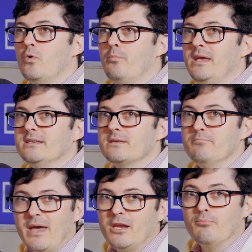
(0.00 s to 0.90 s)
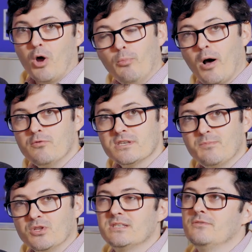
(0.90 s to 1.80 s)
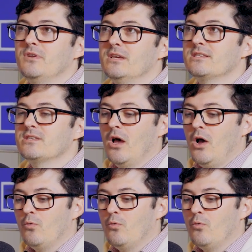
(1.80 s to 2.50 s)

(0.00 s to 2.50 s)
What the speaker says: will be some better mobile responsiveness,